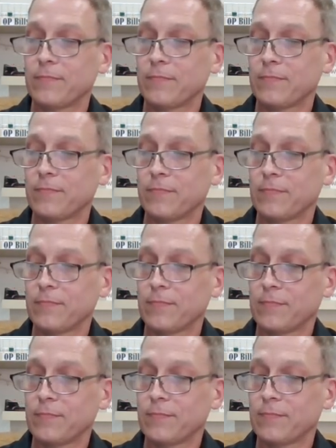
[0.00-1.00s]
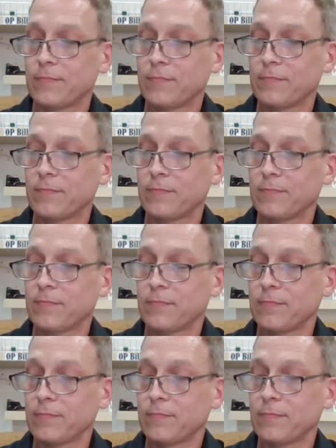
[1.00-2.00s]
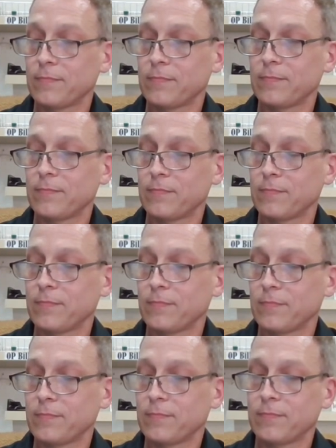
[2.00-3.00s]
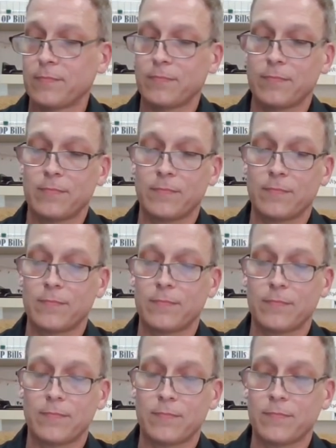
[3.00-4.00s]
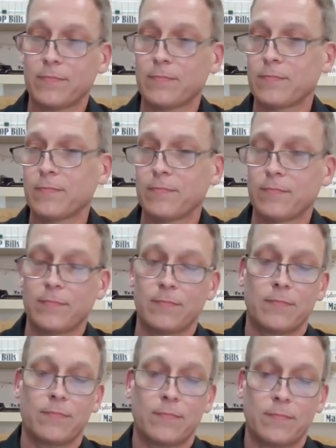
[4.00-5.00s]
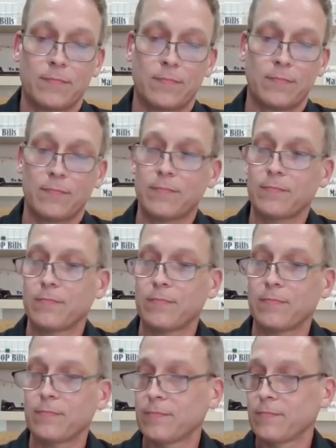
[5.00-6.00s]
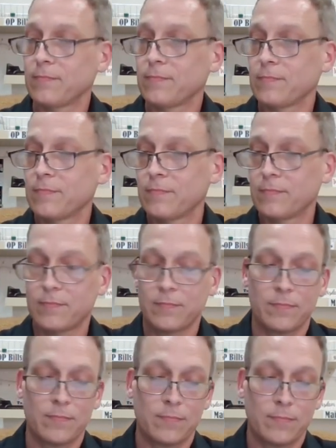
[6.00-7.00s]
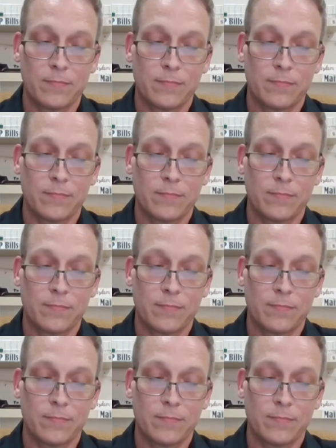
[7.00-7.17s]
This person isn't speaking.